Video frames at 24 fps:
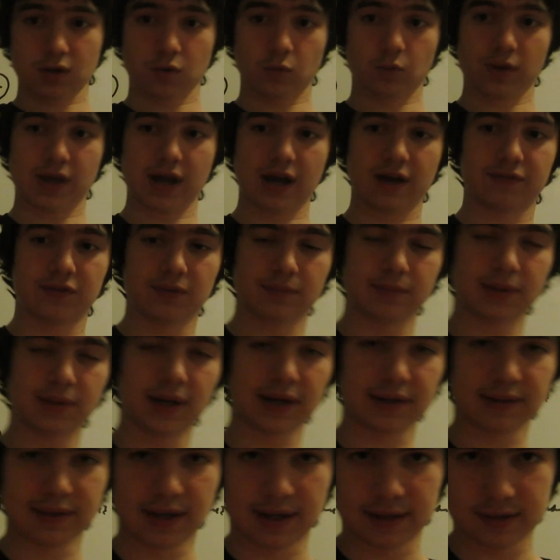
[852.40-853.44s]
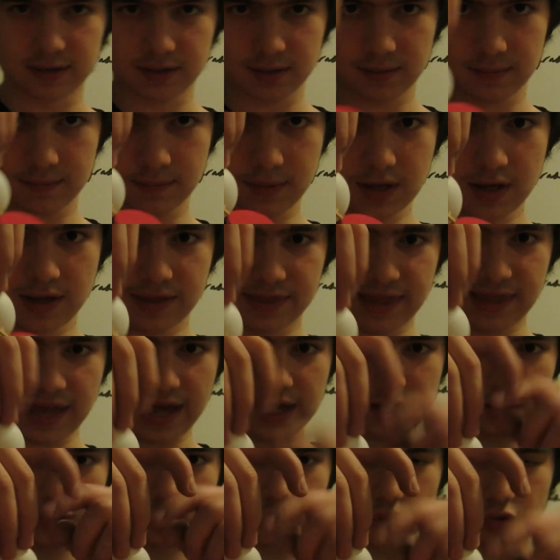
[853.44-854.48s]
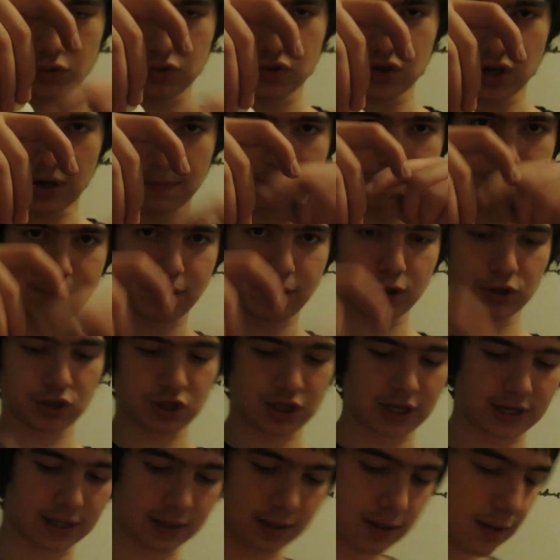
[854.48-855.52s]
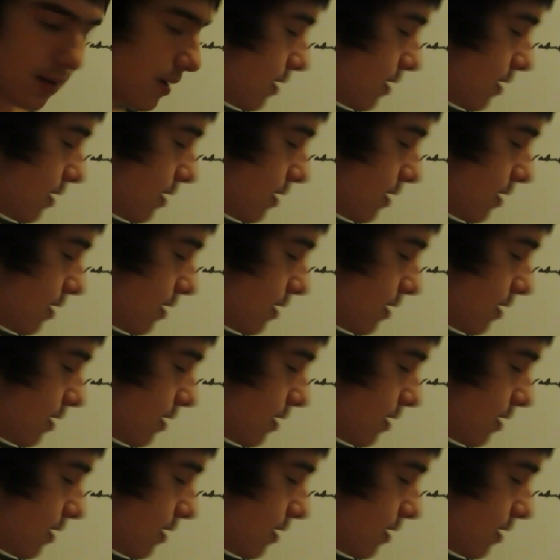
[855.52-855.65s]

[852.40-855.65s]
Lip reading: we have them like that. The electrons are pushing